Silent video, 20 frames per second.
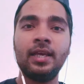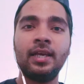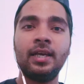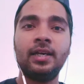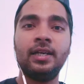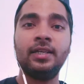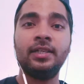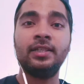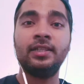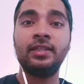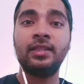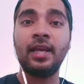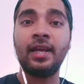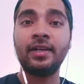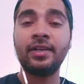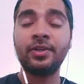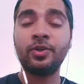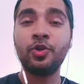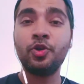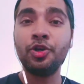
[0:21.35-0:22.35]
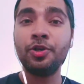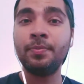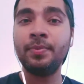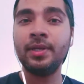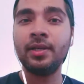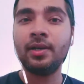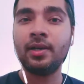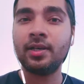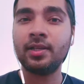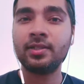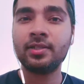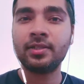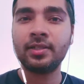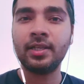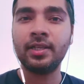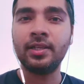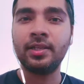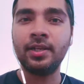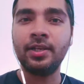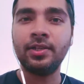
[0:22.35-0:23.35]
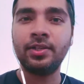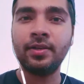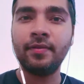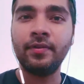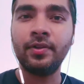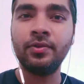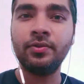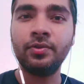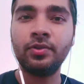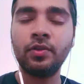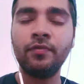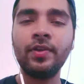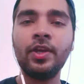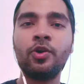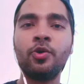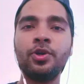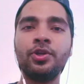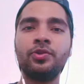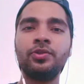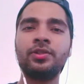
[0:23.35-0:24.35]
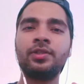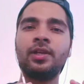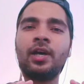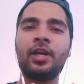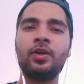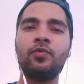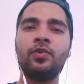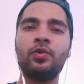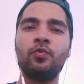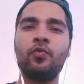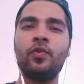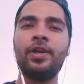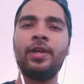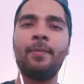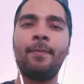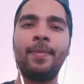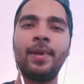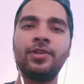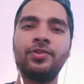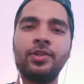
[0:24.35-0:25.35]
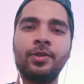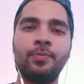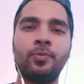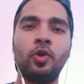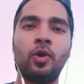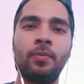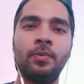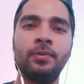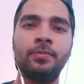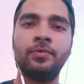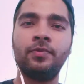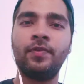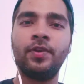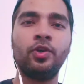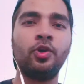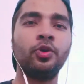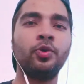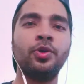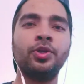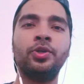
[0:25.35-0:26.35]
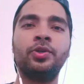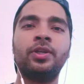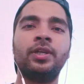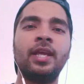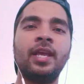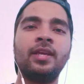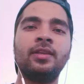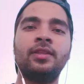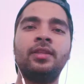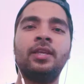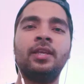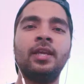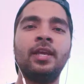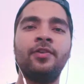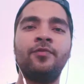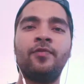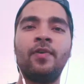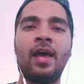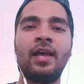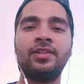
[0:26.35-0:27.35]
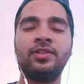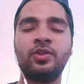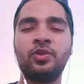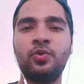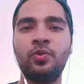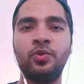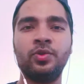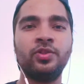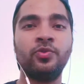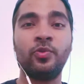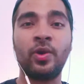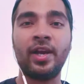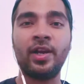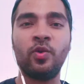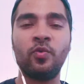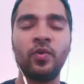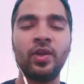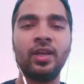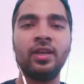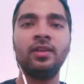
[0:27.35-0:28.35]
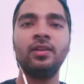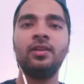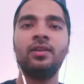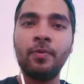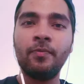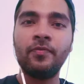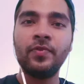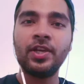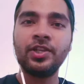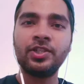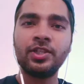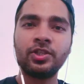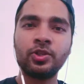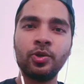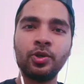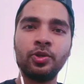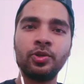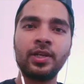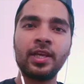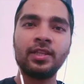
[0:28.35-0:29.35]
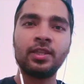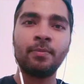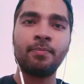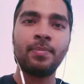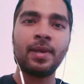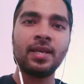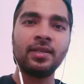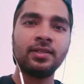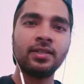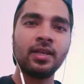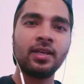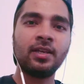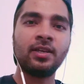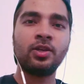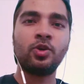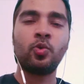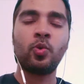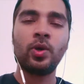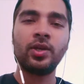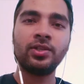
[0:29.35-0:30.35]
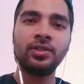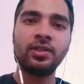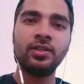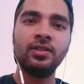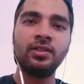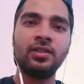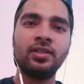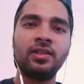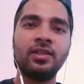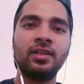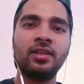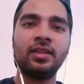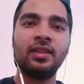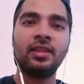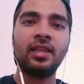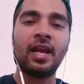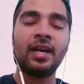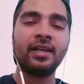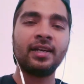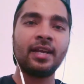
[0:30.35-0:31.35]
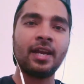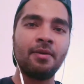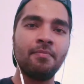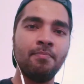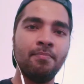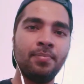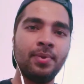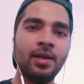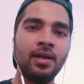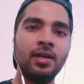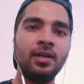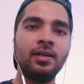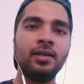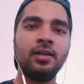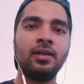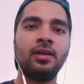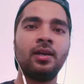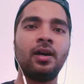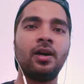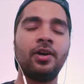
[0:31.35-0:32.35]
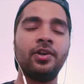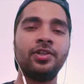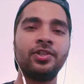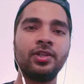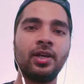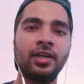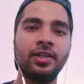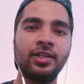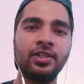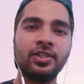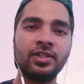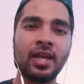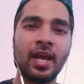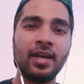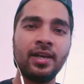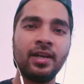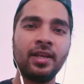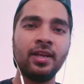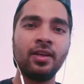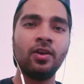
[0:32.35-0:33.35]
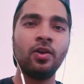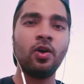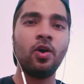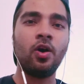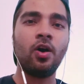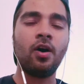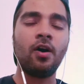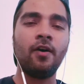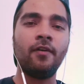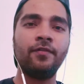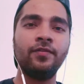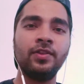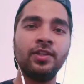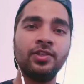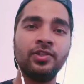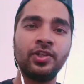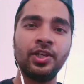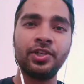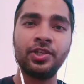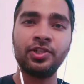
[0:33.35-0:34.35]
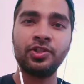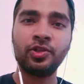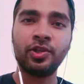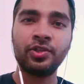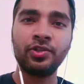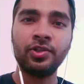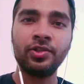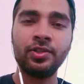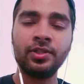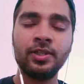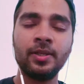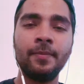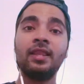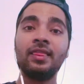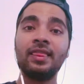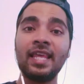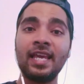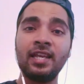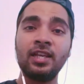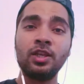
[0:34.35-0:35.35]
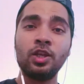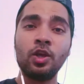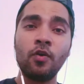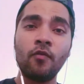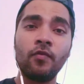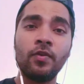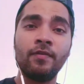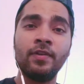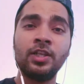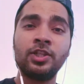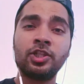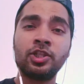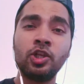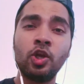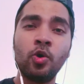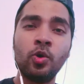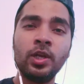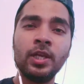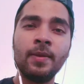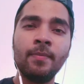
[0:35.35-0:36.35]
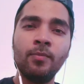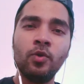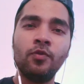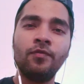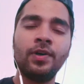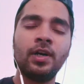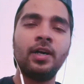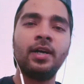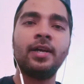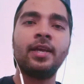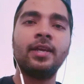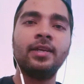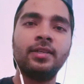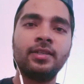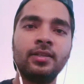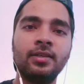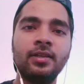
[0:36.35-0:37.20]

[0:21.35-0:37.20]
uh, that could be asked in the interview. So we are going to start with very basic problems. We are not going to take the advanced course right away. We are just going to take the basic questions that can build our understanding of these data structures. Then we will slowly move ahead.